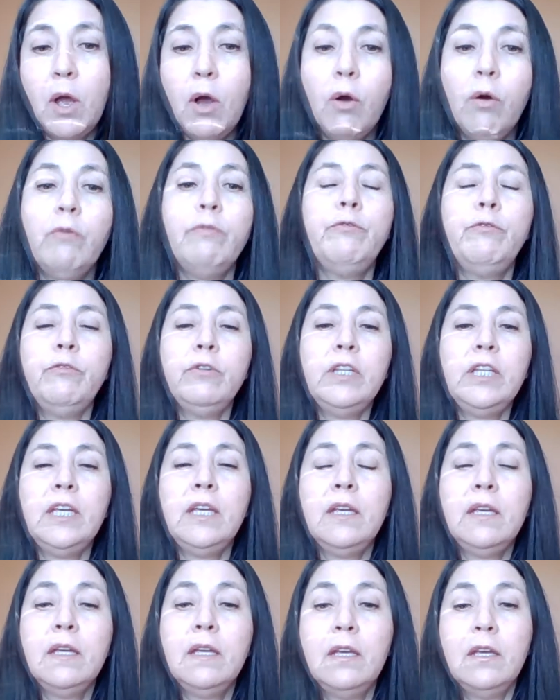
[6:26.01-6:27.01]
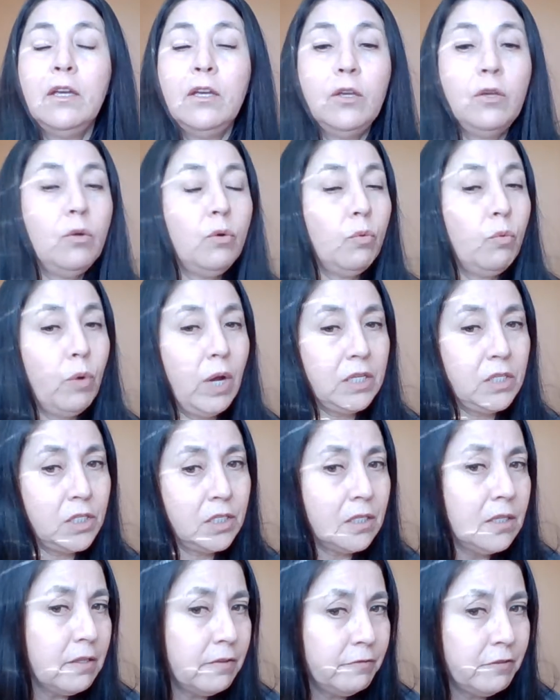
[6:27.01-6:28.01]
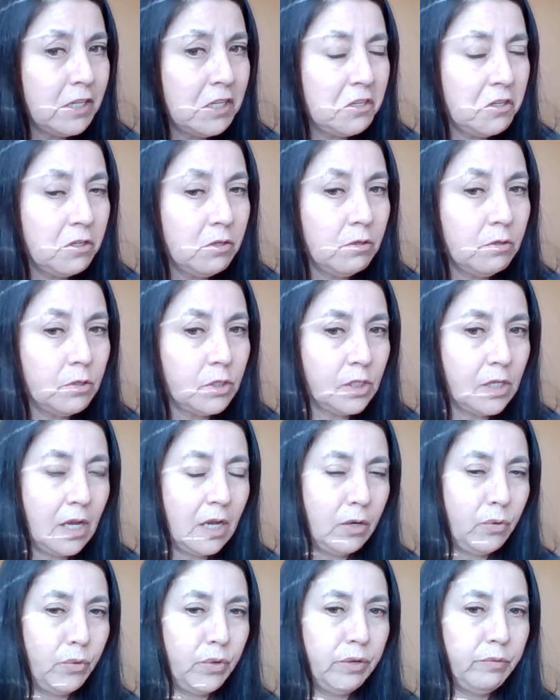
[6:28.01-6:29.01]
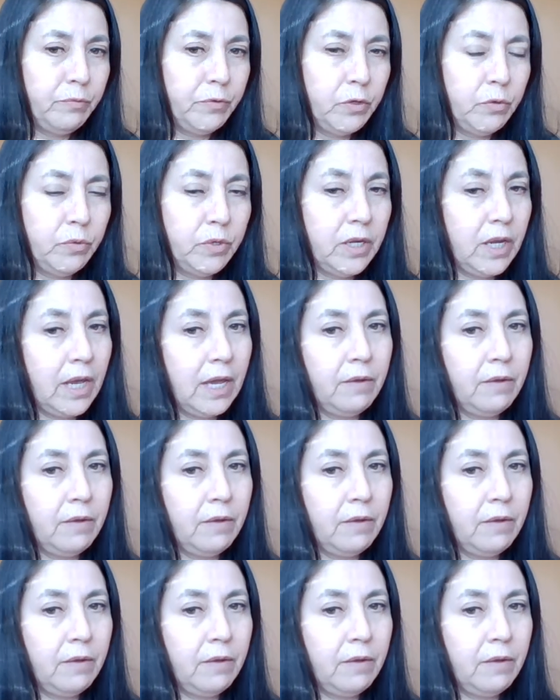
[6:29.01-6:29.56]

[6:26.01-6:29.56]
Hopefully, you're watching the videos and reviewing